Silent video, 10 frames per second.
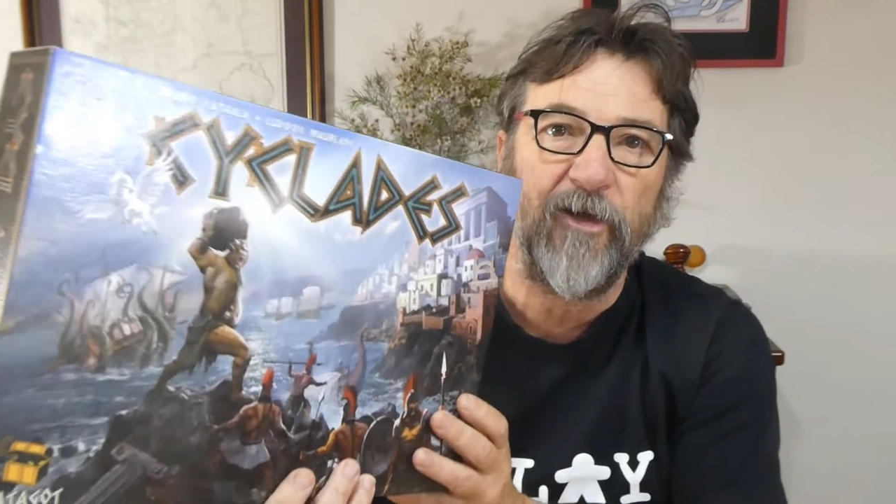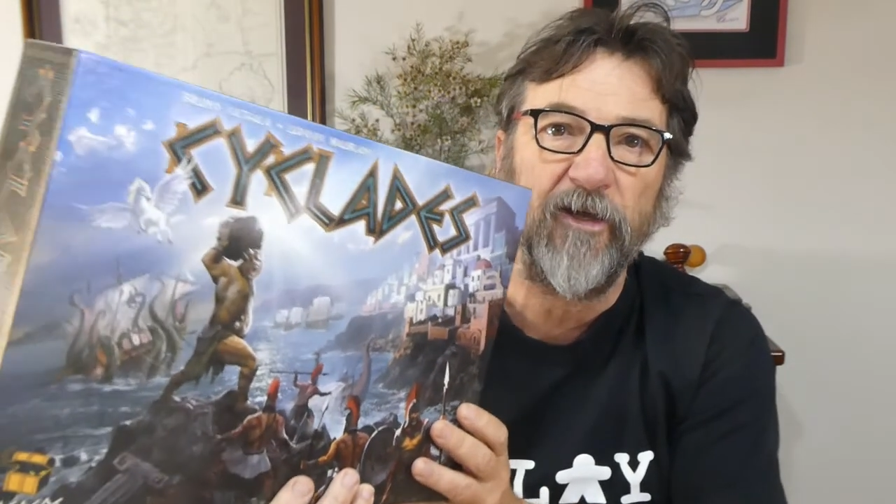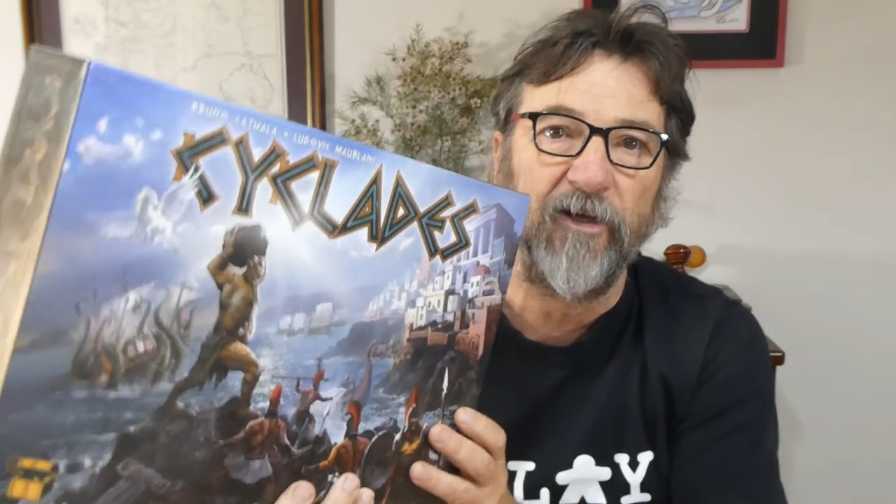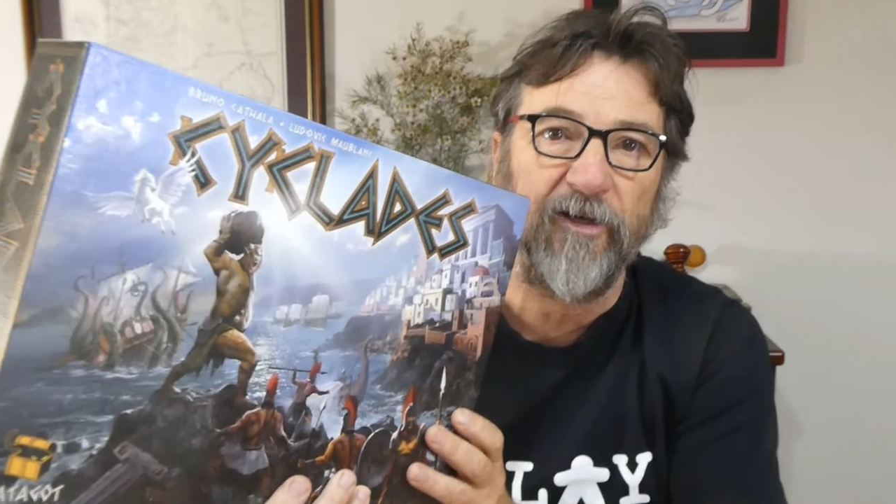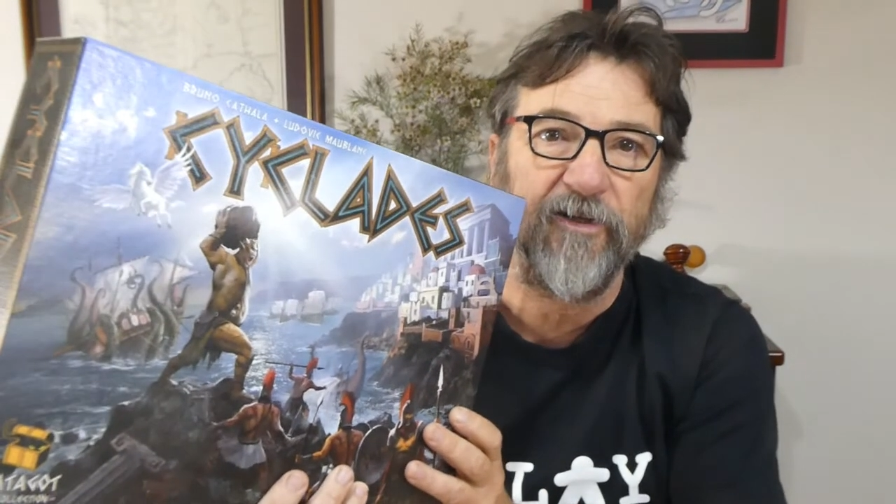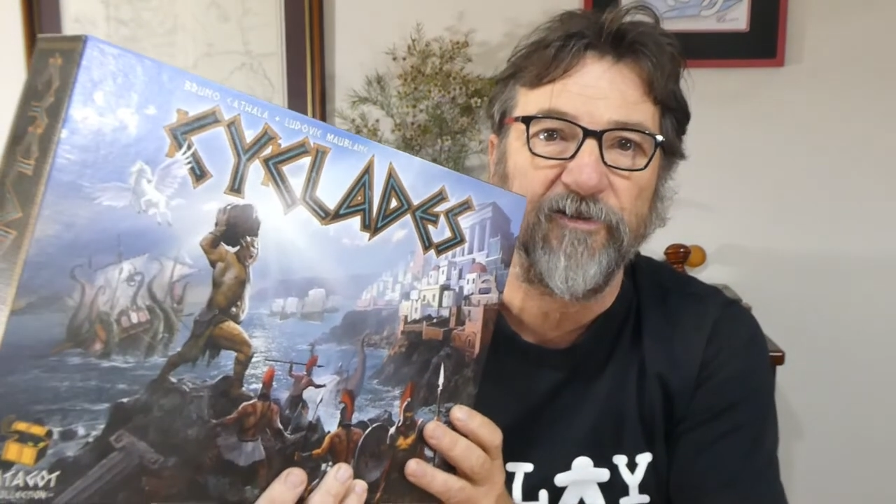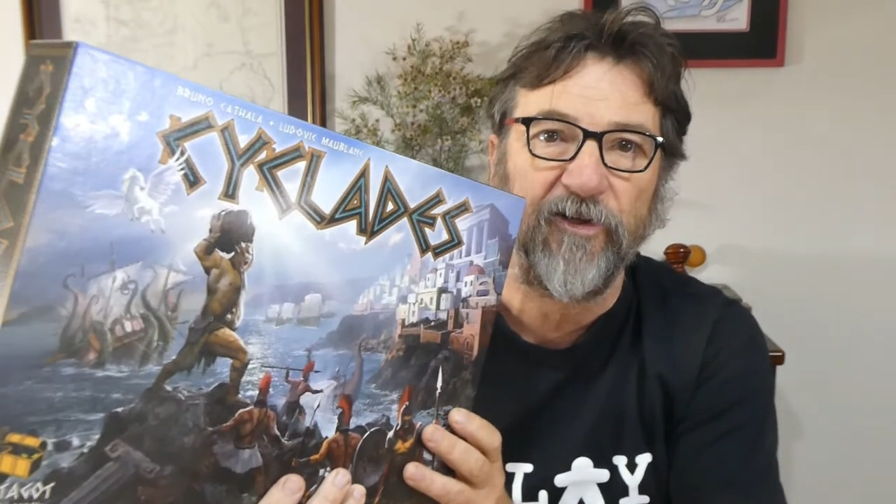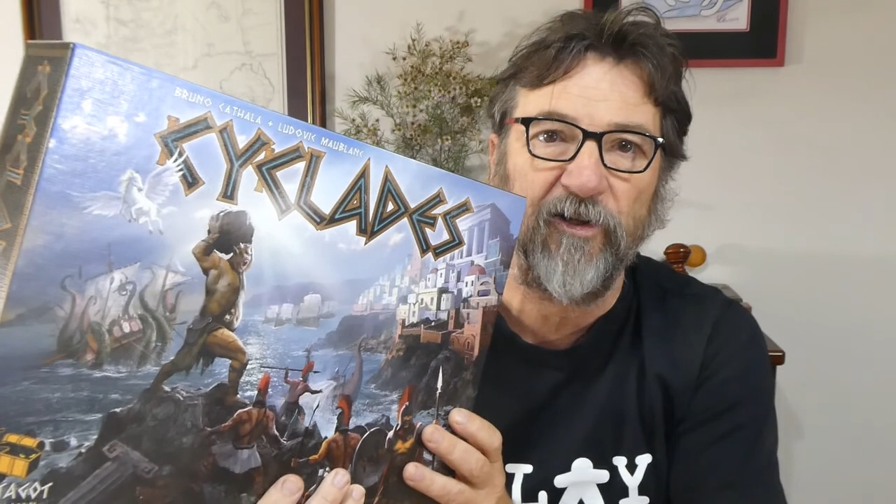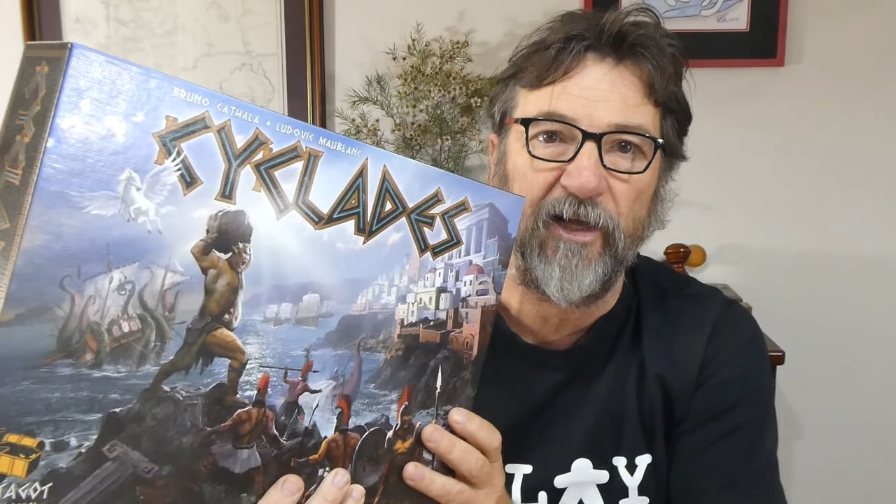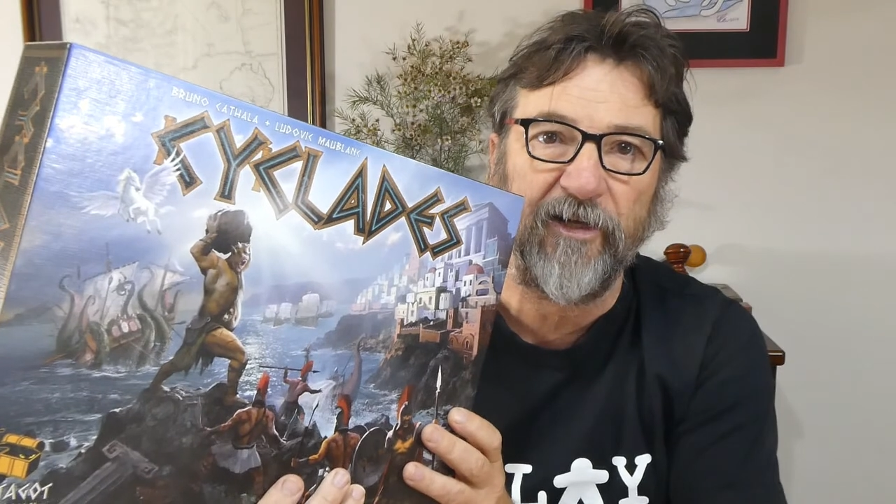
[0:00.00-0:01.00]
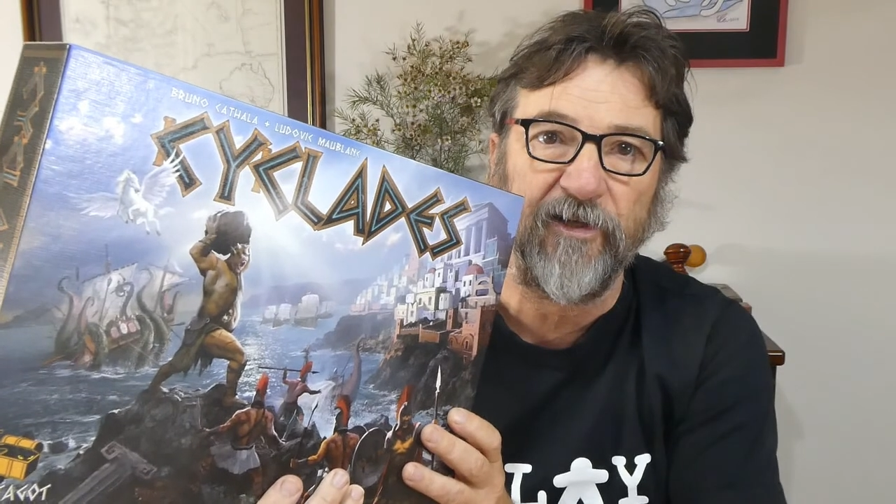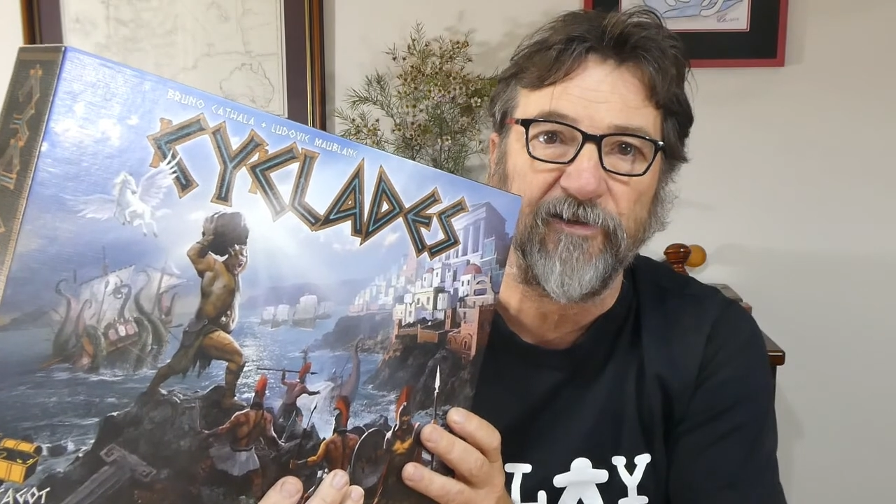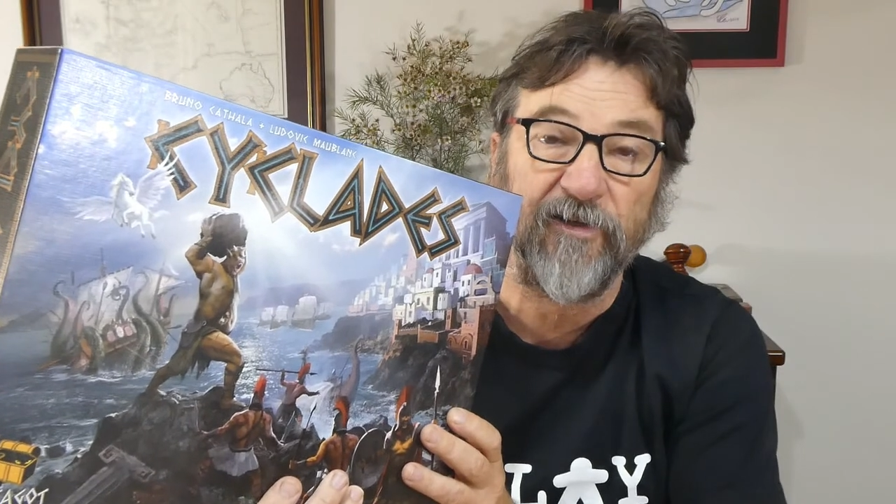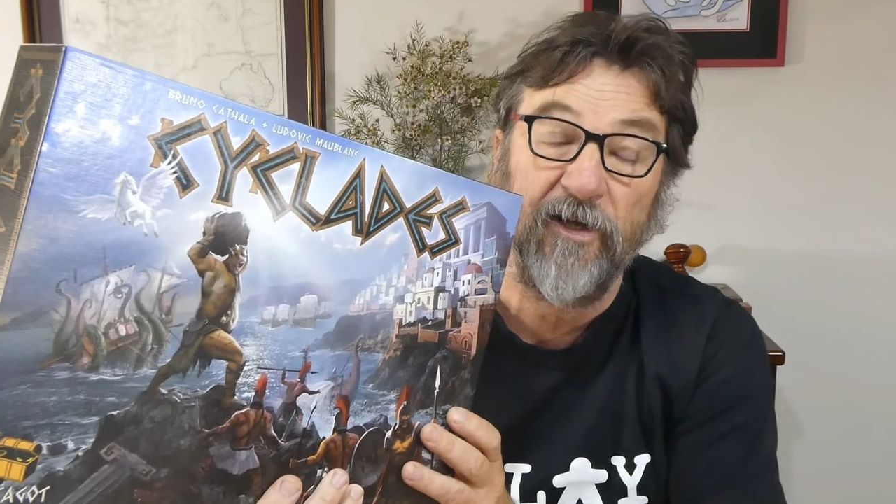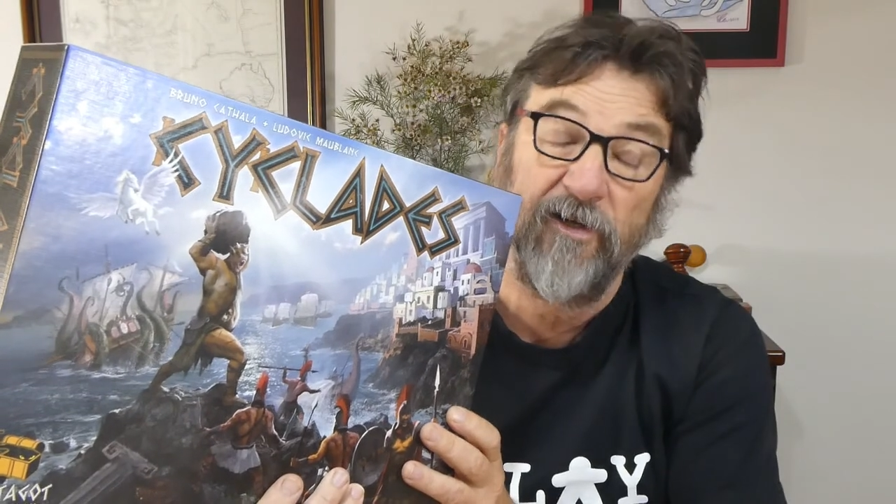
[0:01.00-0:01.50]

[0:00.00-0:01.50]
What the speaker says: here, Cyclades,